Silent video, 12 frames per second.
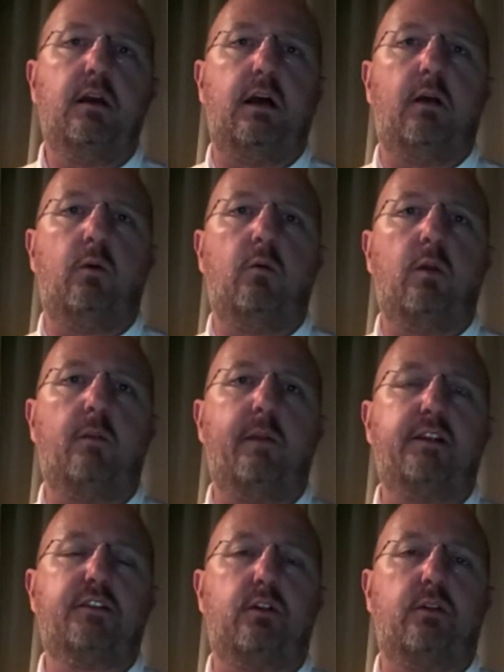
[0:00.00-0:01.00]
Uh, we want to
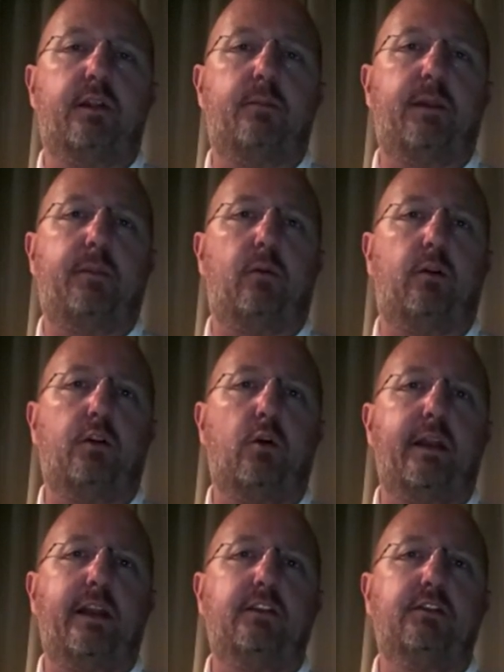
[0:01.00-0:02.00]
make sure that people are
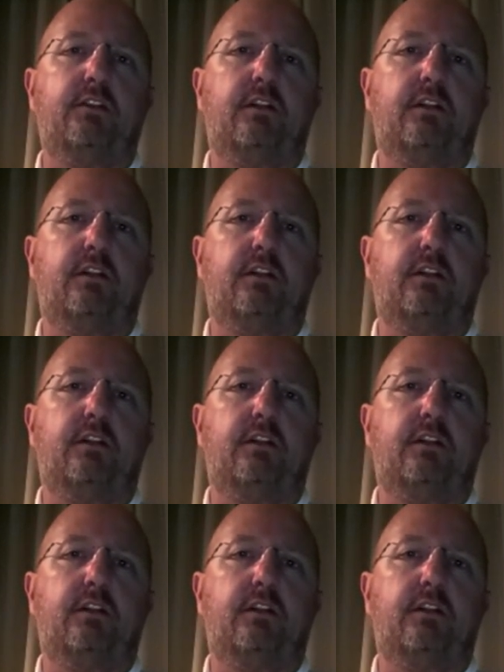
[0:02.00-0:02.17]
donating to